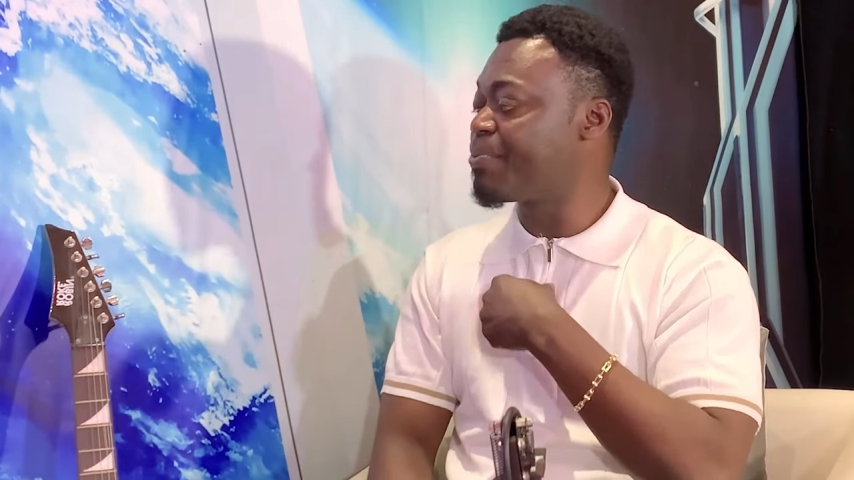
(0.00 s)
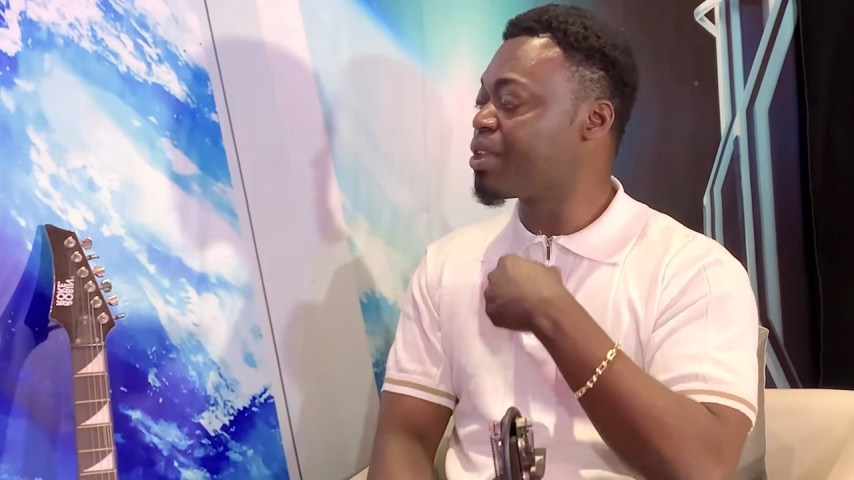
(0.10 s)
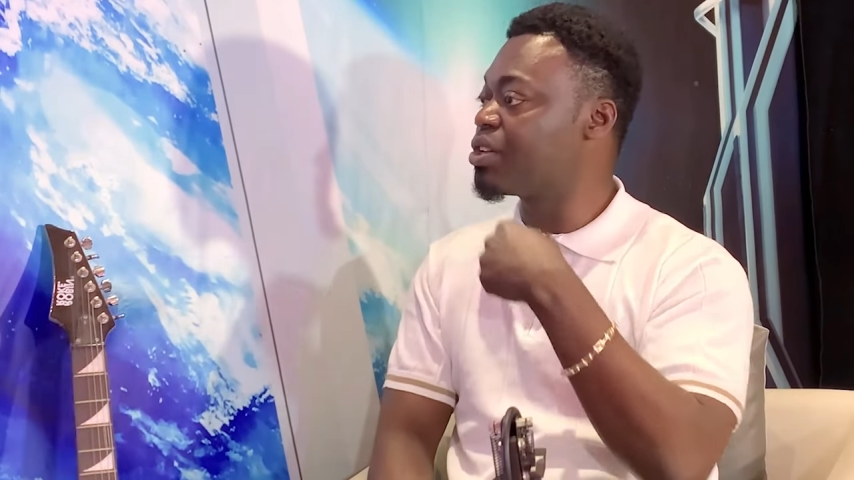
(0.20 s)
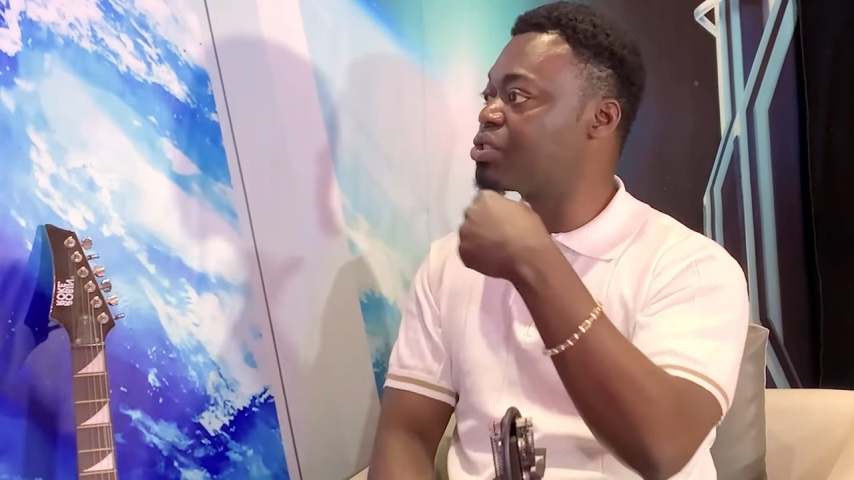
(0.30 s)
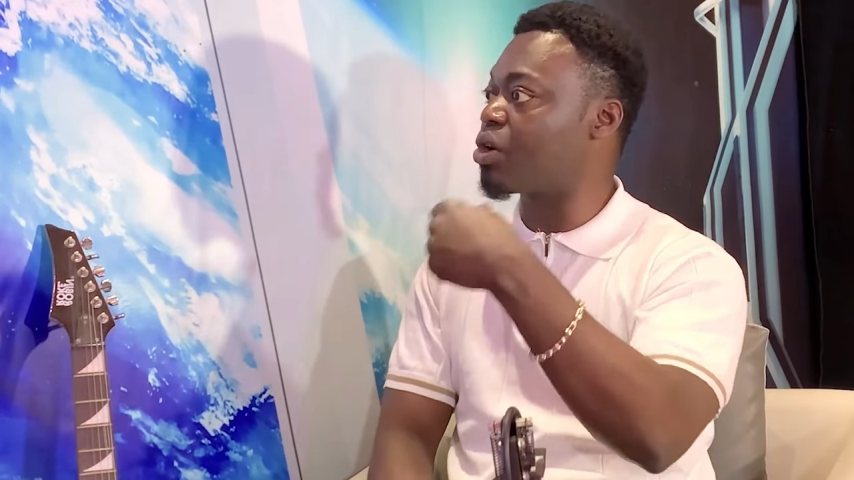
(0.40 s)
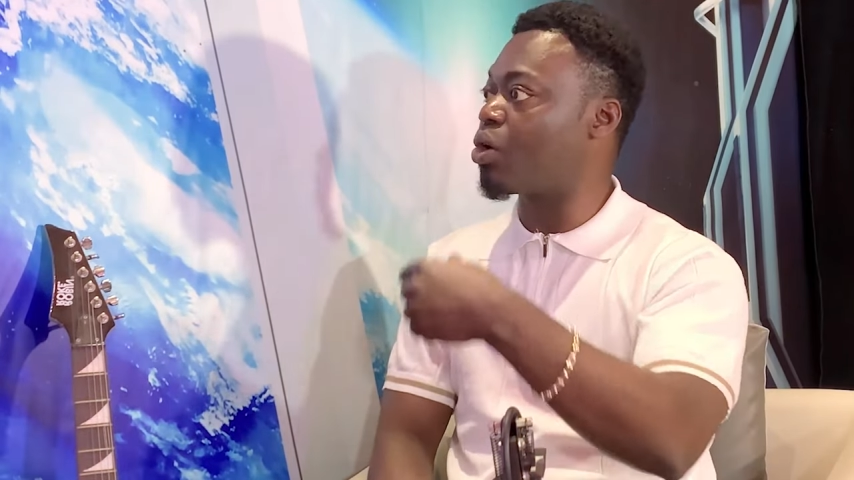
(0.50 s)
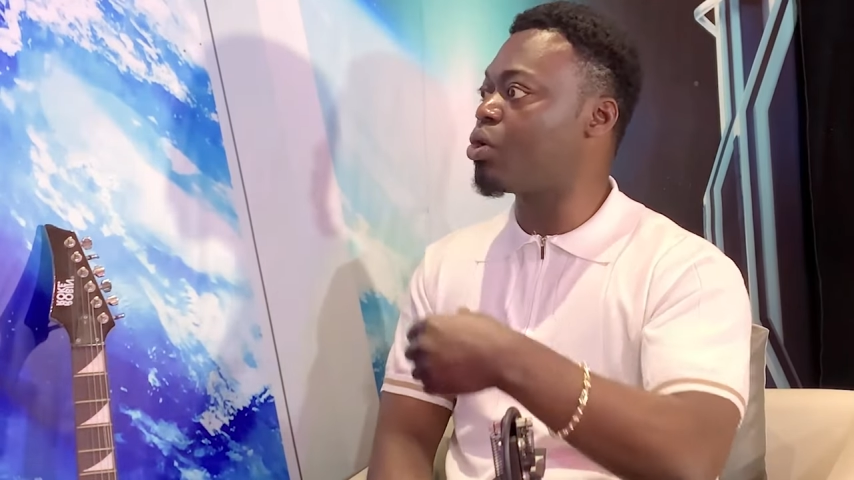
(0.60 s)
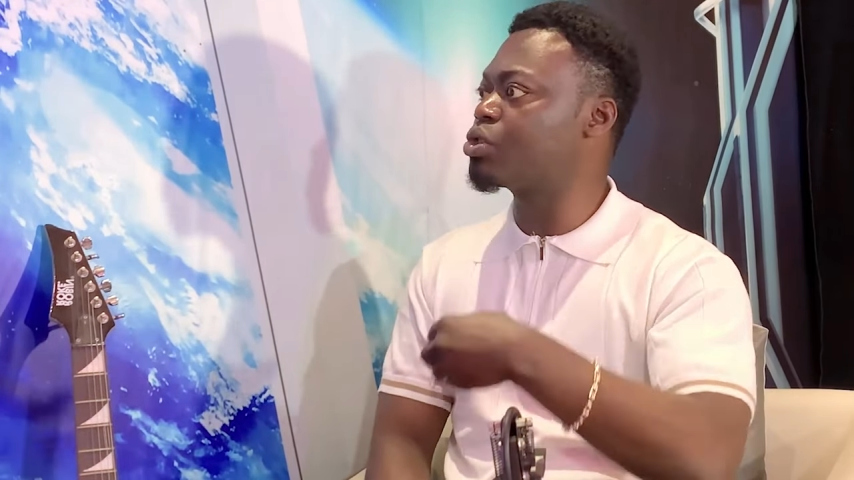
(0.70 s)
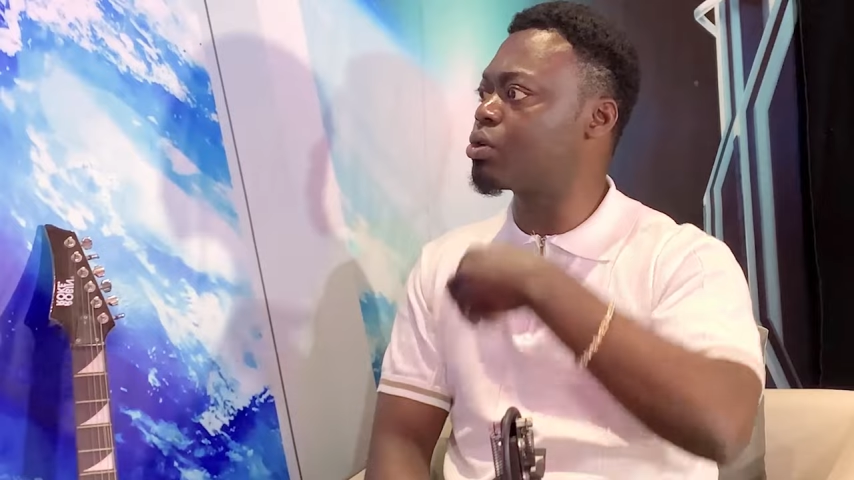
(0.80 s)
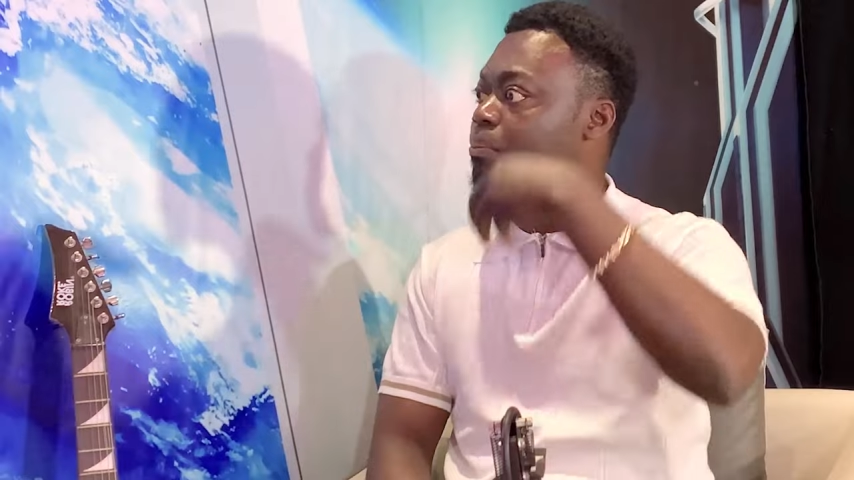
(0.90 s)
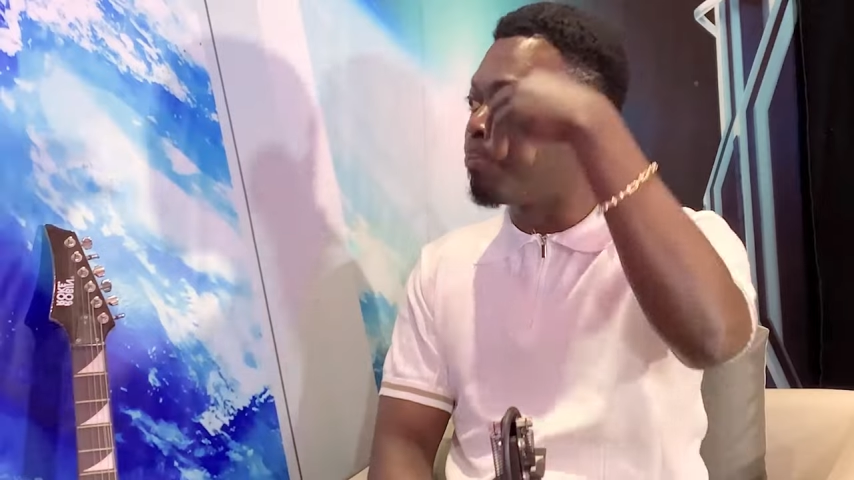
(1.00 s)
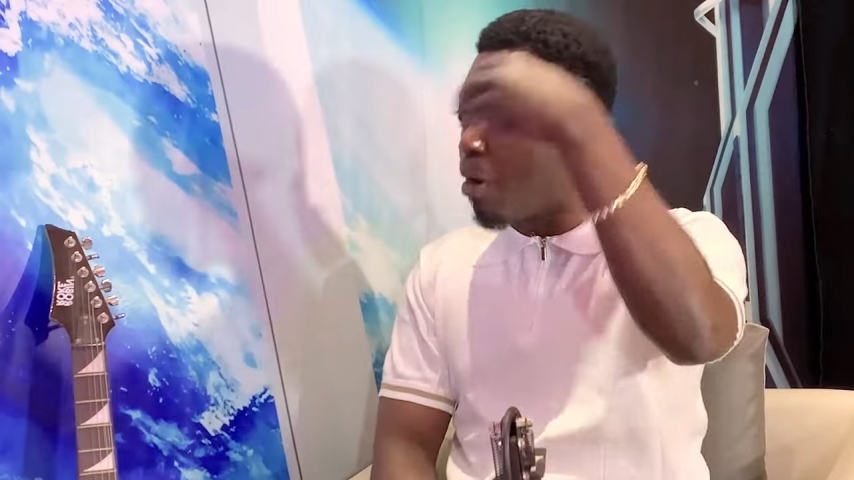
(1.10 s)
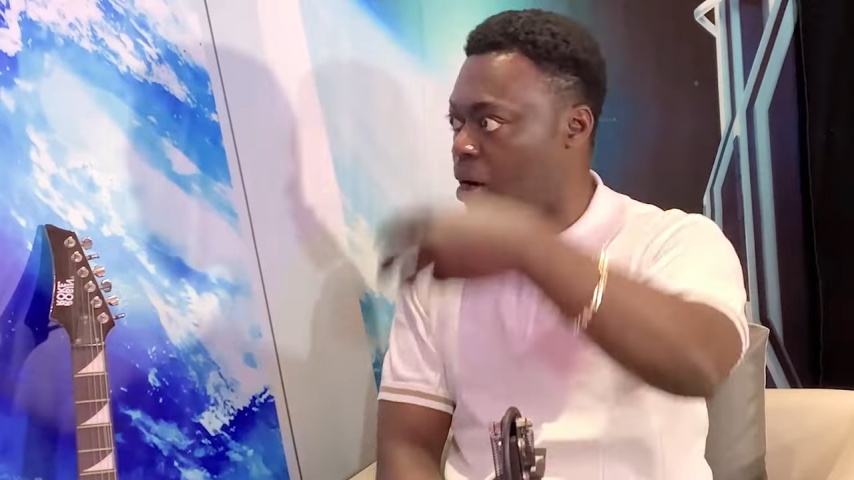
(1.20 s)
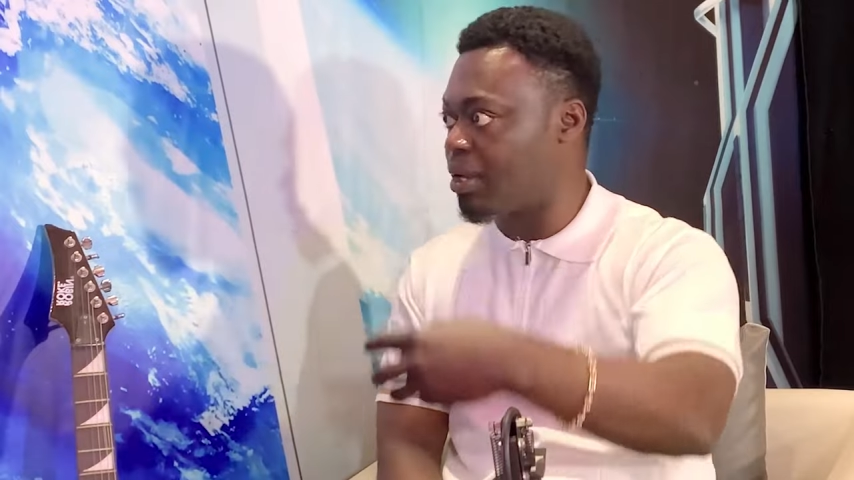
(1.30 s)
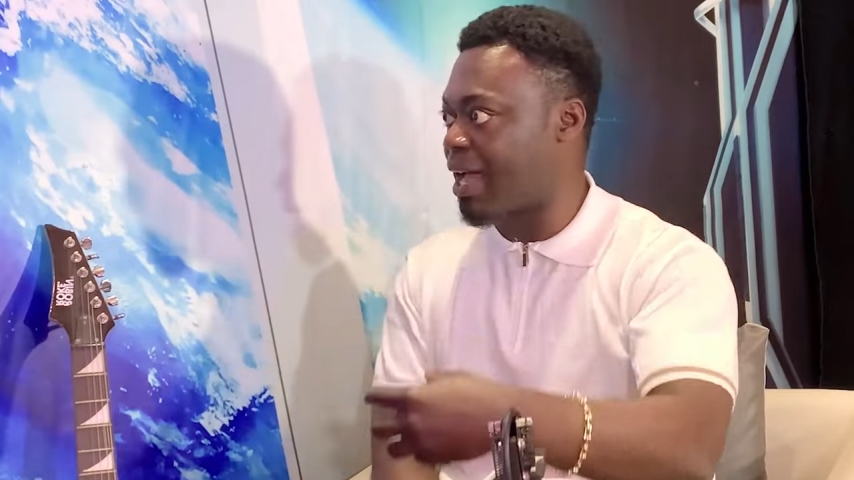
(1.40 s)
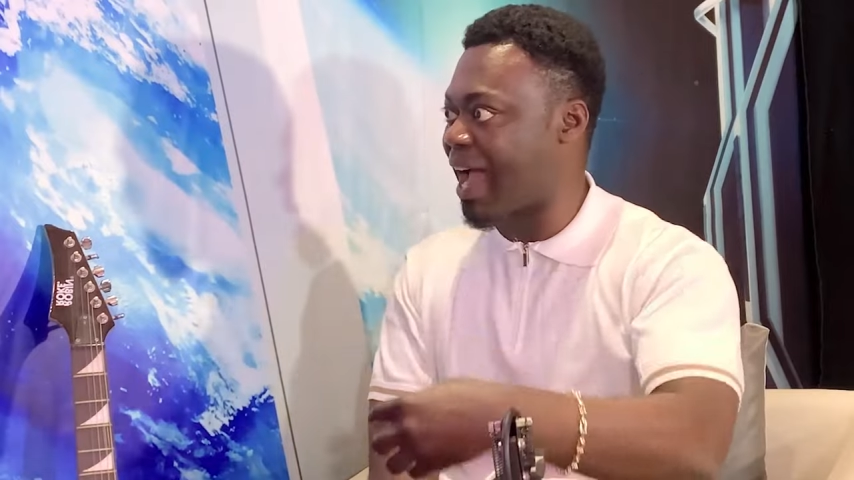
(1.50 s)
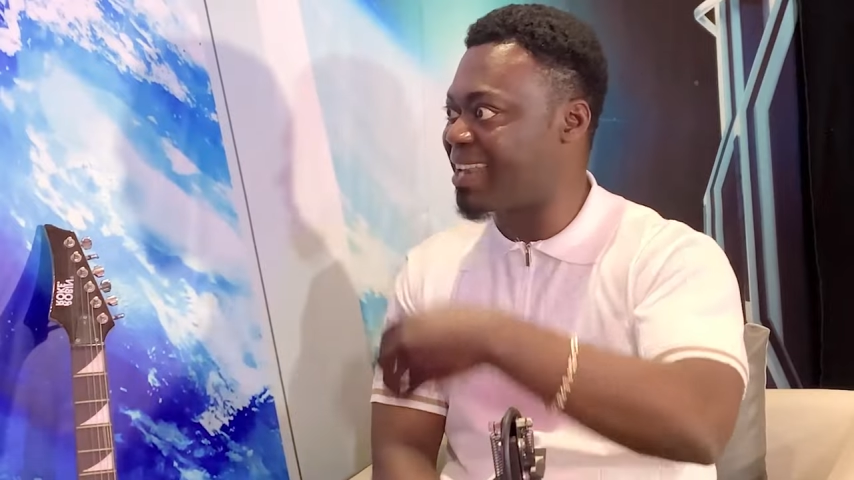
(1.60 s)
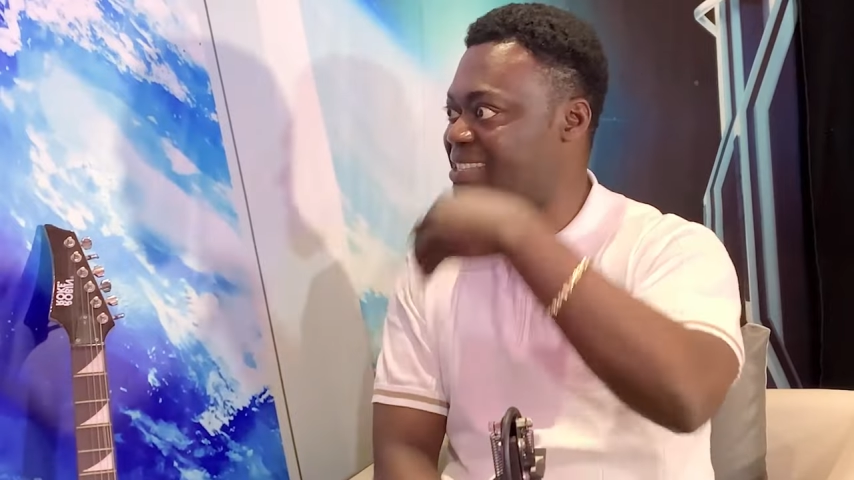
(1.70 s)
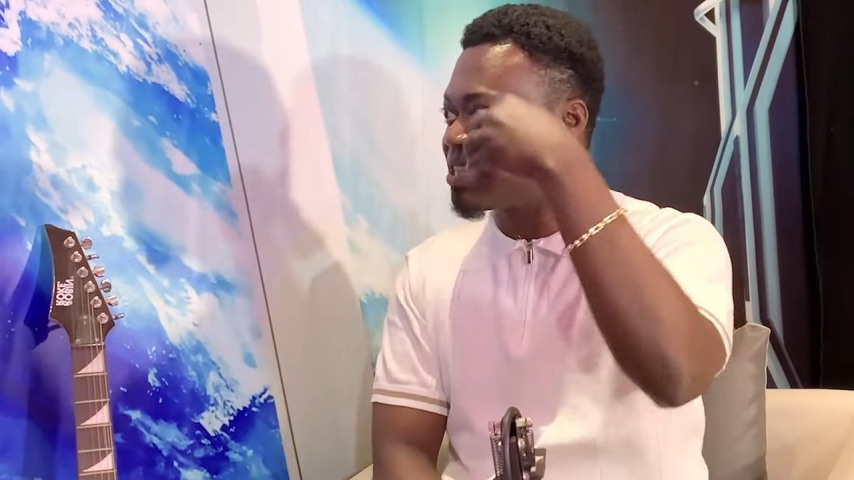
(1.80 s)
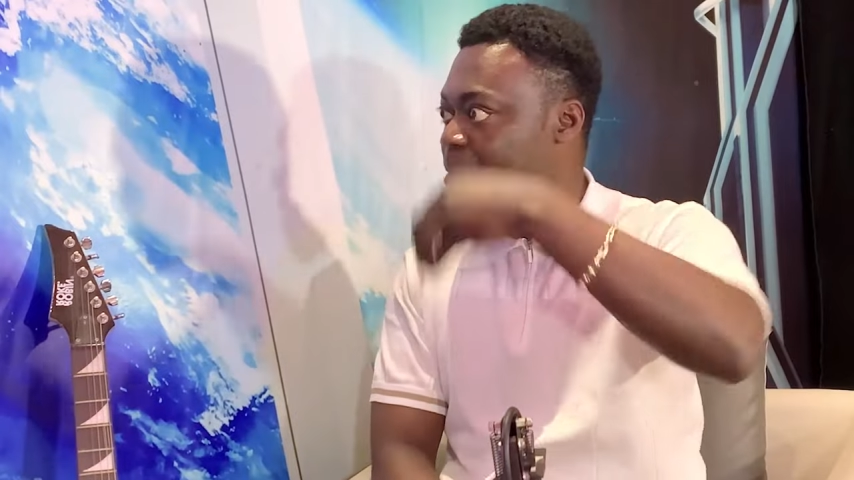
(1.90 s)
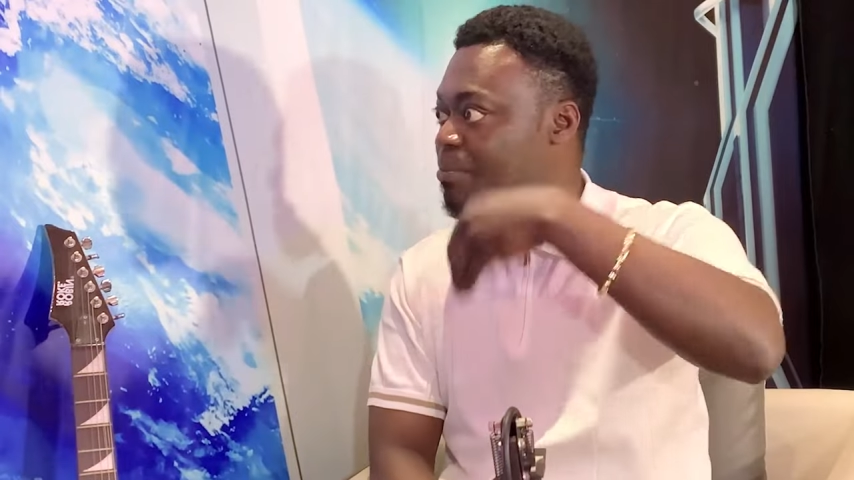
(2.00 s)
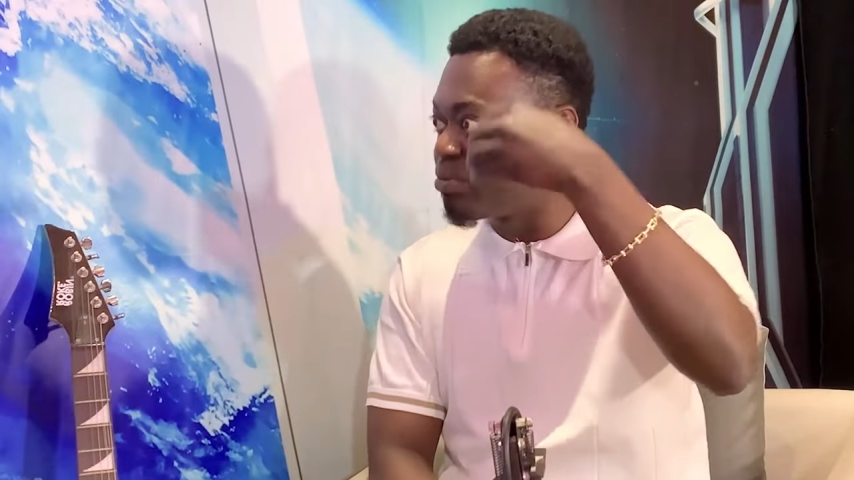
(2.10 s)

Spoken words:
is not going to burn at the same